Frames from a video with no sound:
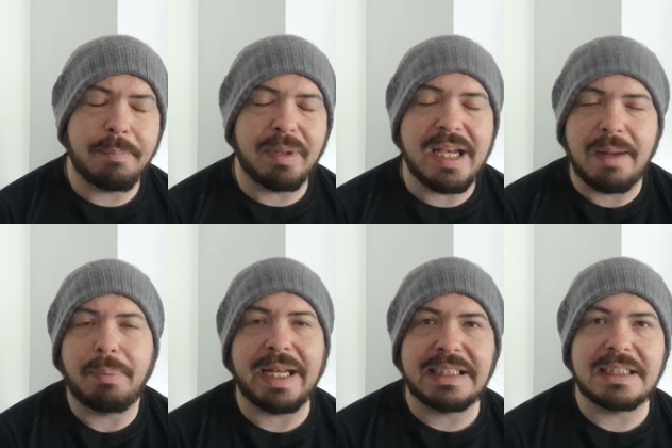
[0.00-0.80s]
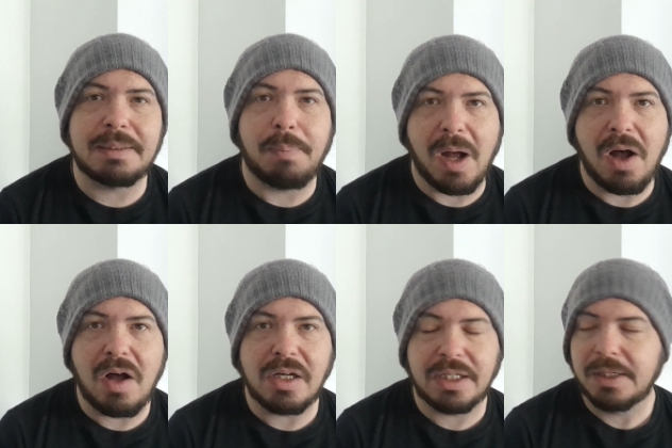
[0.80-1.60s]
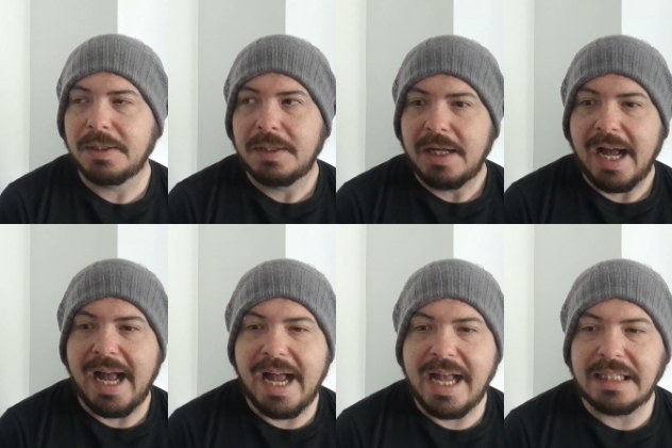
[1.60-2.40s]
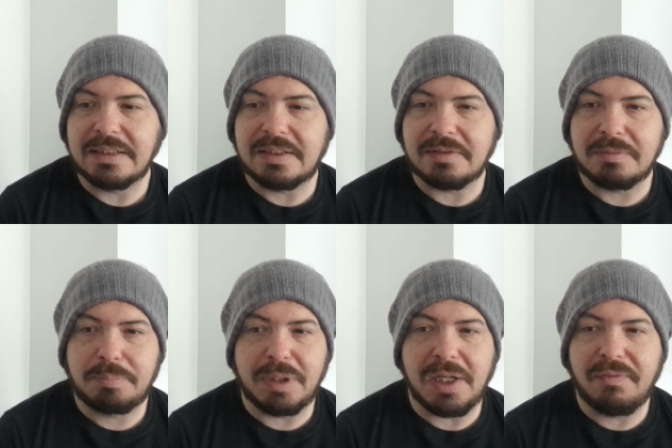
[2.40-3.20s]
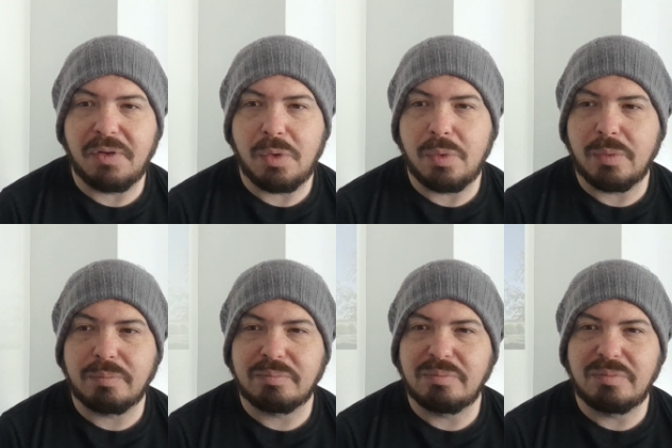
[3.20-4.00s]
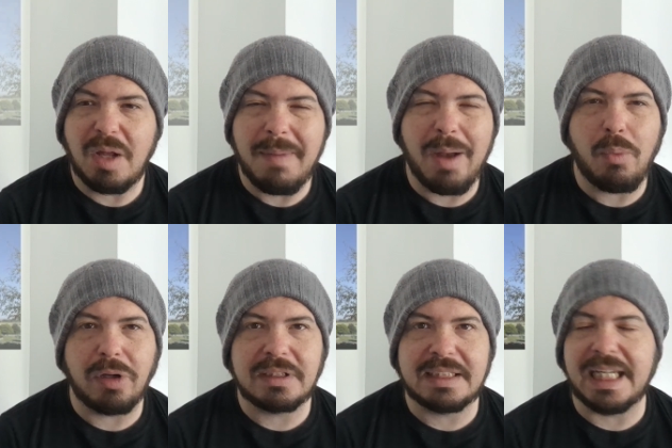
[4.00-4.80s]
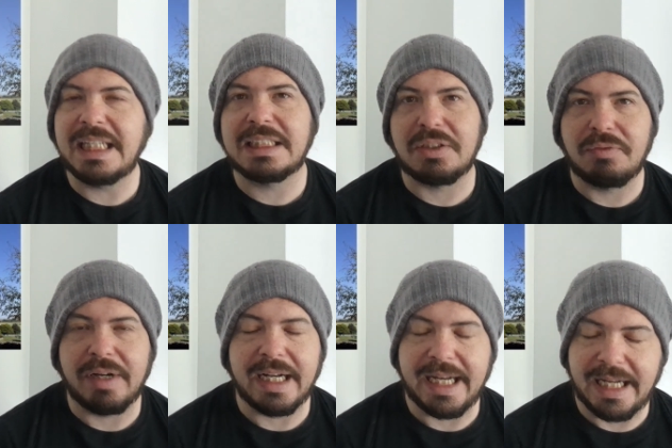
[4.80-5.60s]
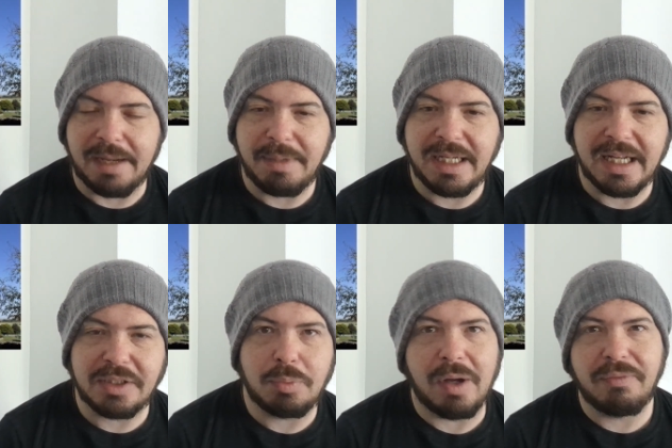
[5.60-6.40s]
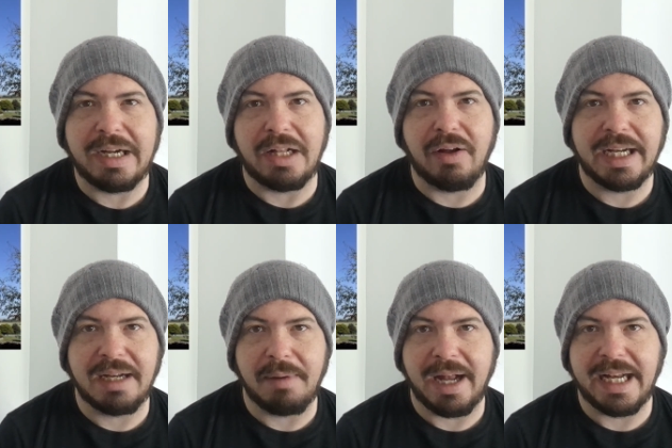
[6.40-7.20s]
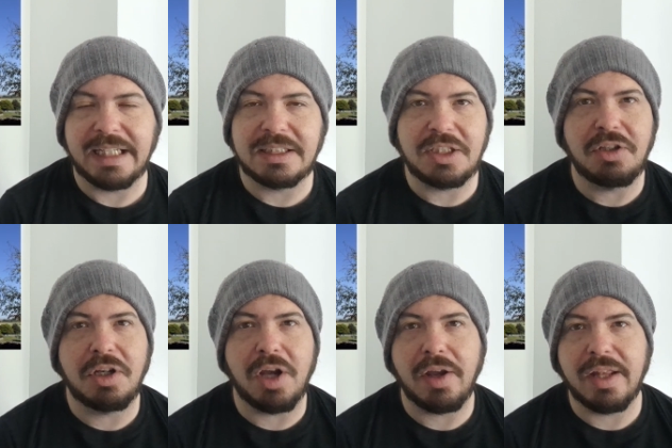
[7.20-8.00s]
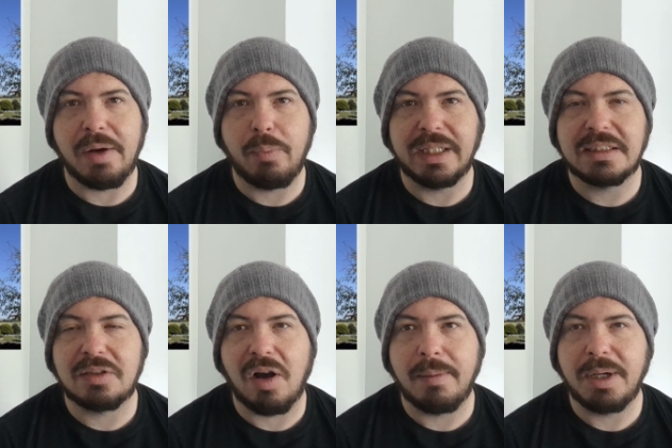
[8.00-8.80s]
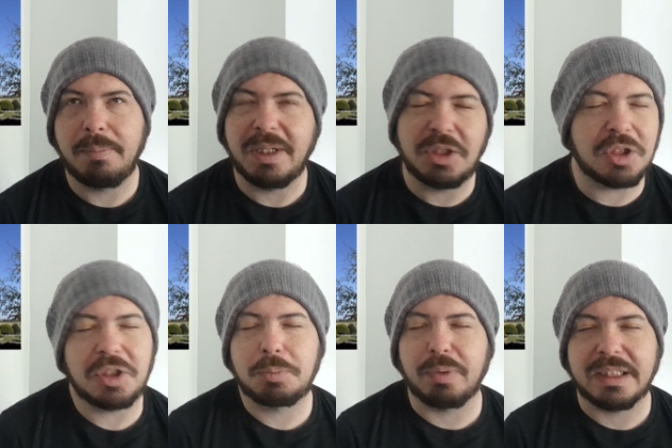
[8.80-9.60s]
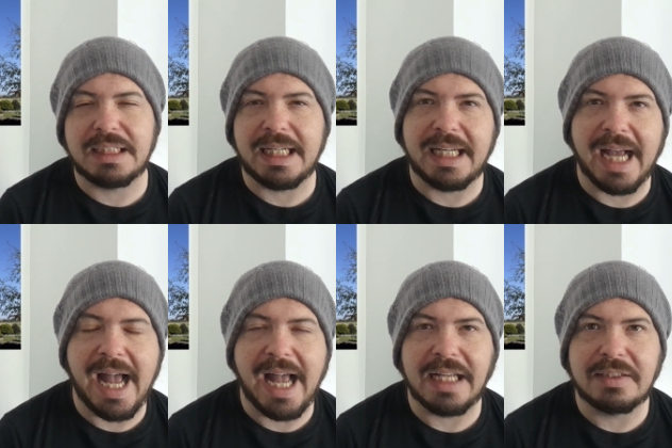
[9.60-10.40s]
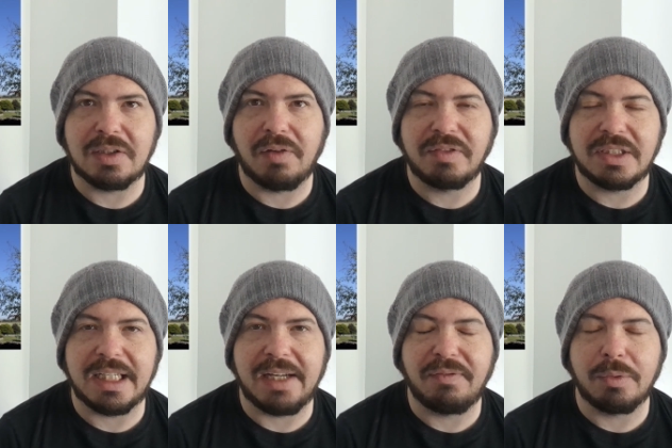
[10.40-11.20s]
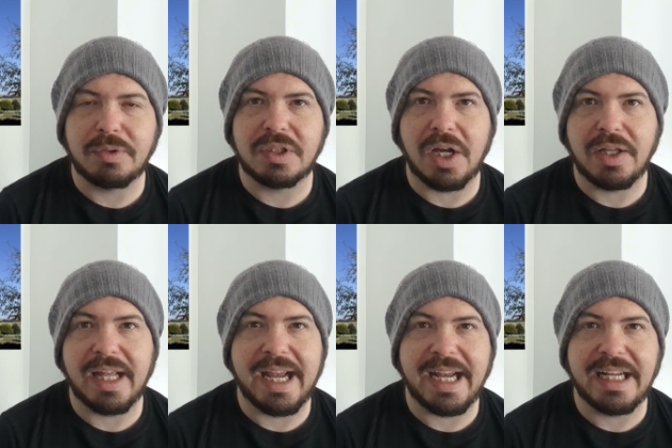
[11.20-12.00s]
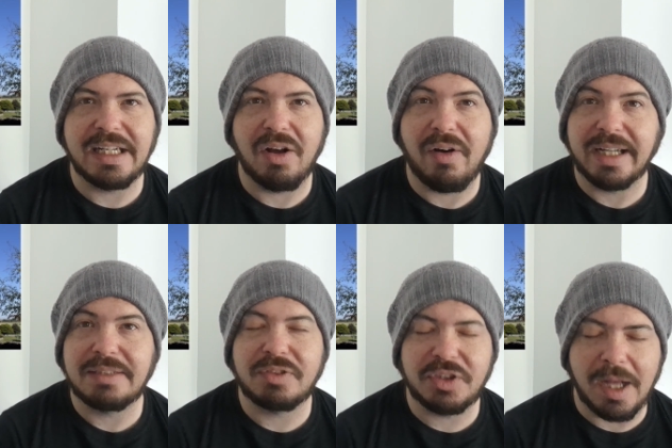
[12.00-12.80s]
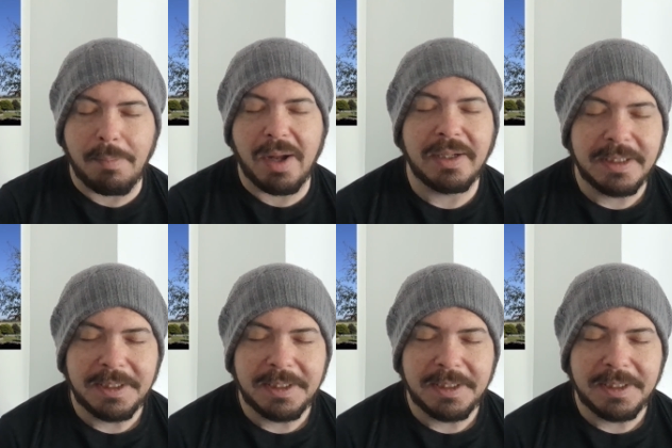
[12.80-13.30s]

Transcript: Plenty of places to park, and beautiful no matter what season, really. I mean, that's what I really like about it, is that you could go there in winter time and it'd be just as pretty as, obviously, if you were to go there in the height of summer.